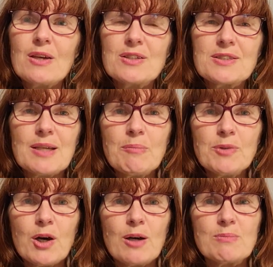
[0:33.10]

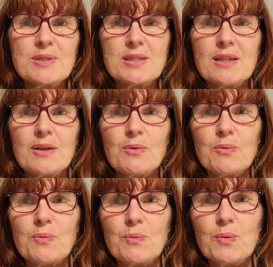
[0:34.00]
Sometimes
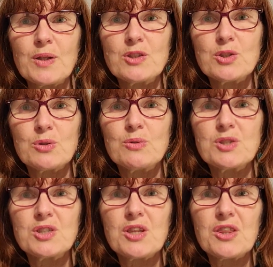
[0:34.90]
we
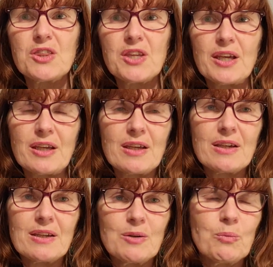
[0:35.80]
choose to think
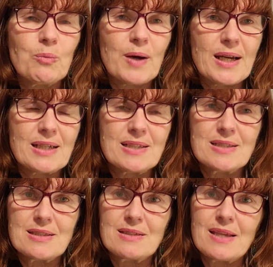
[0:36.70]
in
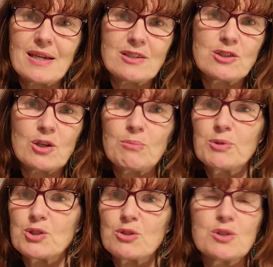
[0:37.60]
ways that don't
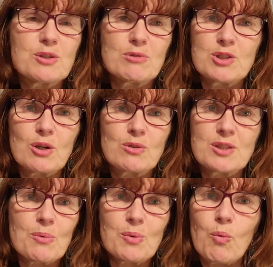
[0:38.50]
produce the results
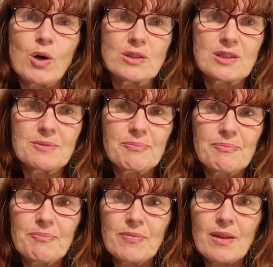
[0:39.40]
that we want.
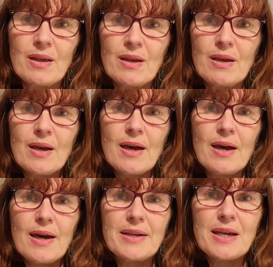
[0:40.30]

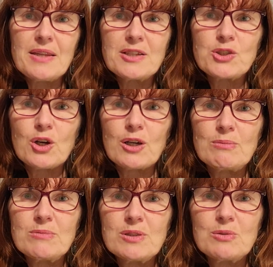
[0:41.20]
And other
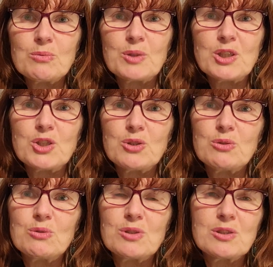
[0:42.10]
times we
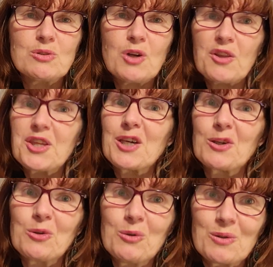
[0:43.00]
choose to not think
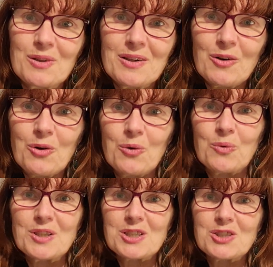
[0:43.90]
at all, or
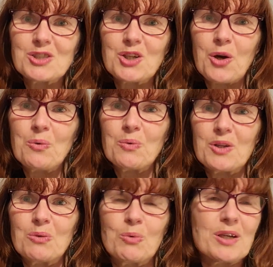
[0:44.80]
we just to go
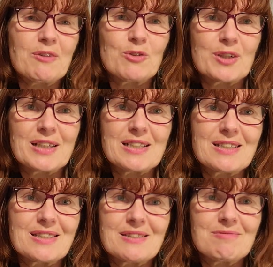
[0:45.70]
with whatever it
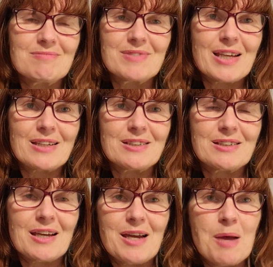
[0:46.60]
is that
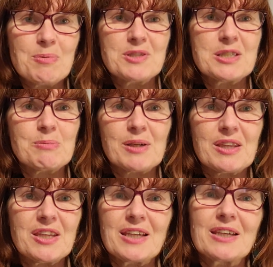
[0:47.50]
happens to be
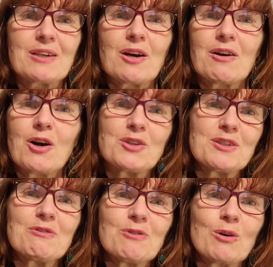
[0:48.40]
thinking on
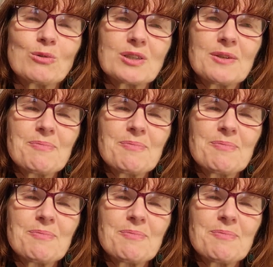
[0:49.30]
default.